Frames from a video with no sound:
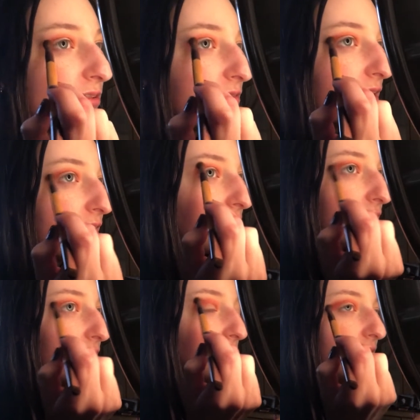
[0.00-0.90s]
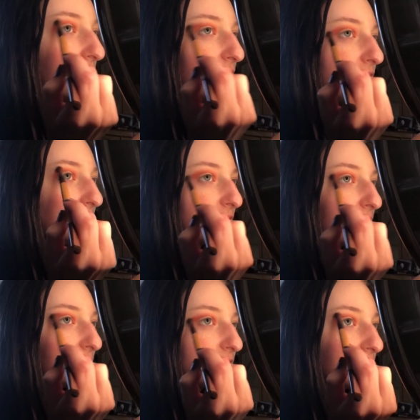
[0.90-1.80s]
So like in a
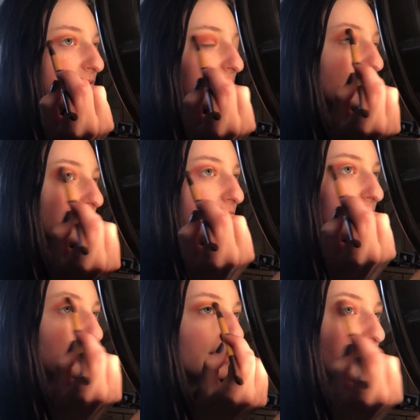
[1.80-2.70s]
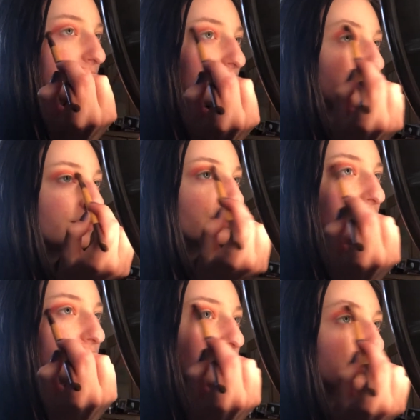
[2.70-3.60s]
sense, taking classes on your
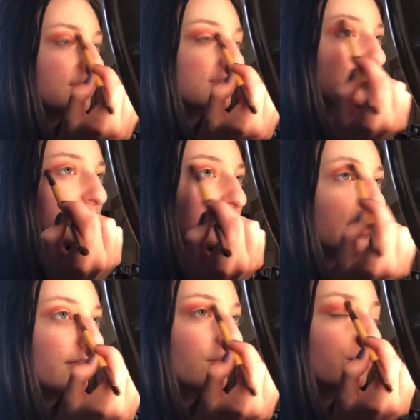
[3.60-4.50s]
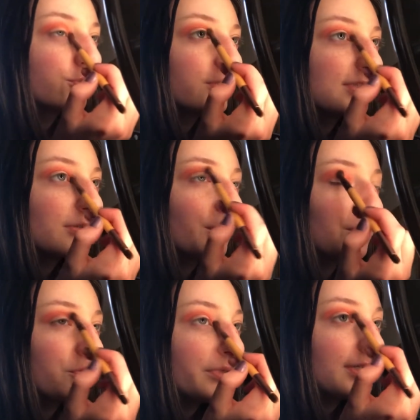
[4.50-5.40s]
interests kind of ruins them a
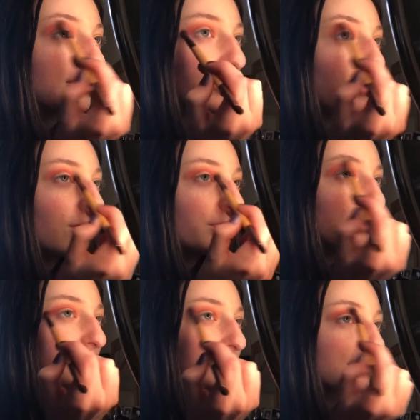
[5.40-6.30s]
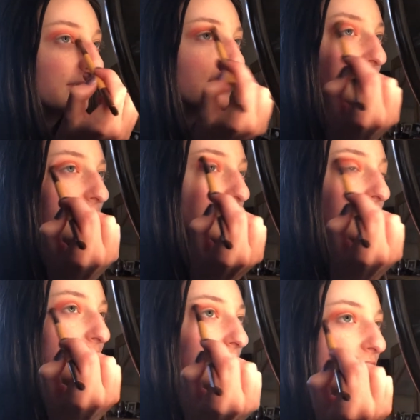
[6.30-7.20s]
little bit as a hobby, because then,
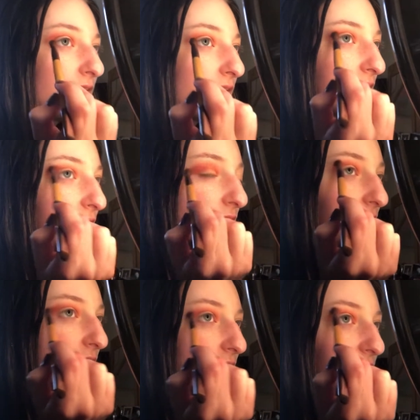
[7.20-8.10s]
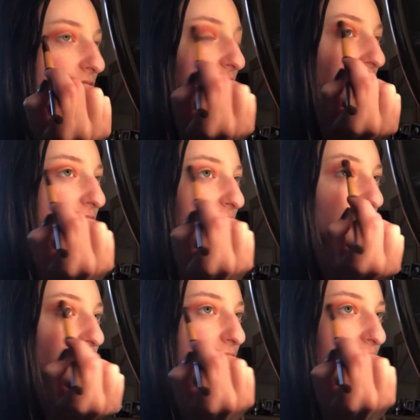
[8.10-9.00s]
like, you know, you kind of
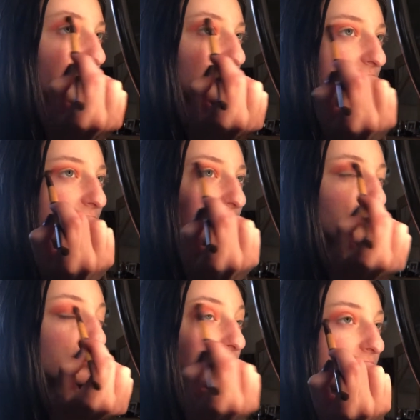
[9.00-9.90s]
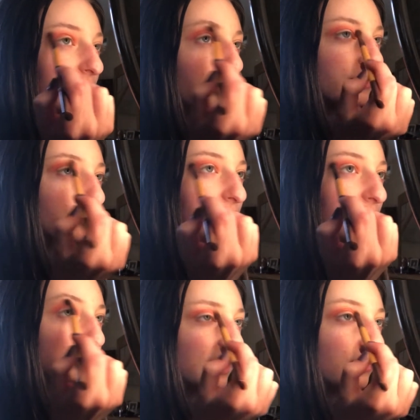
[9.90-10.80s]
associate it with academics, or at least I do.
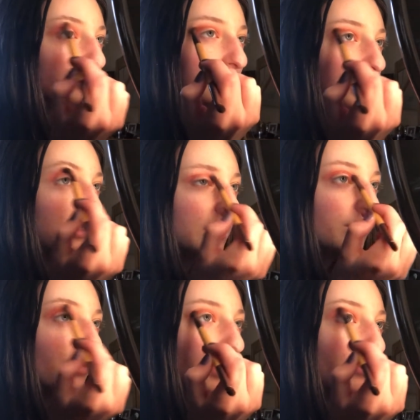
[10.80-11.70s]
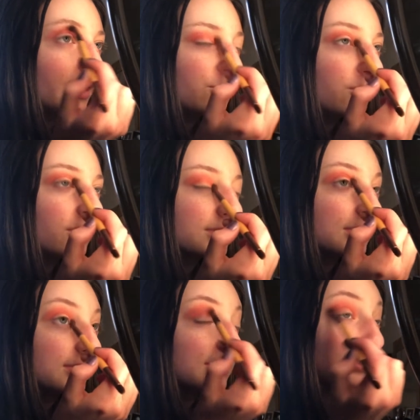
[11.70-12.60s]
That's how my mind works,
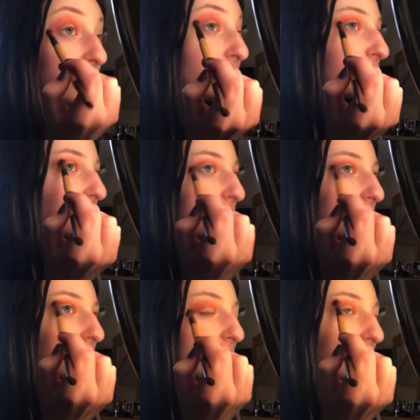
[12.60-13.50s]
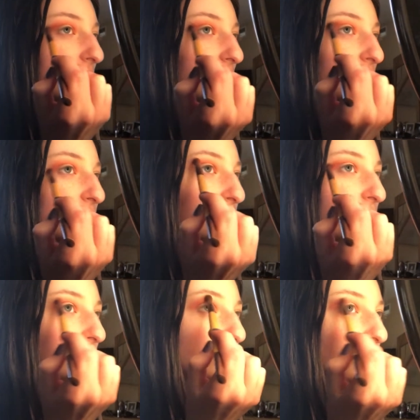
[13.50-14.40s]
because I've I hated school
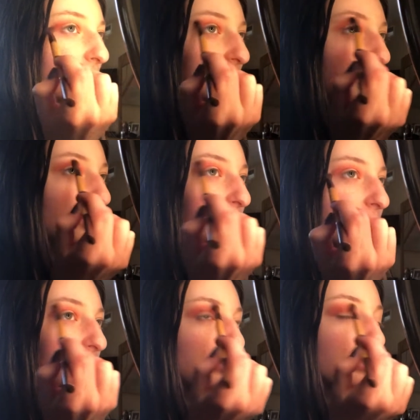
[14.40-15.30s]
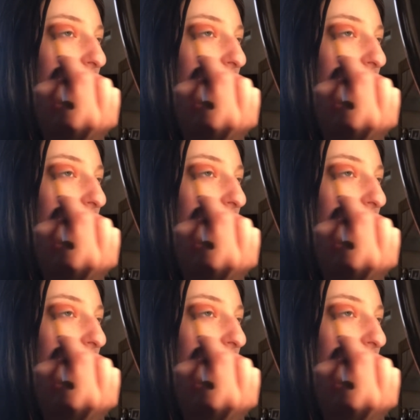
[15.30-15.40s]
for a long time.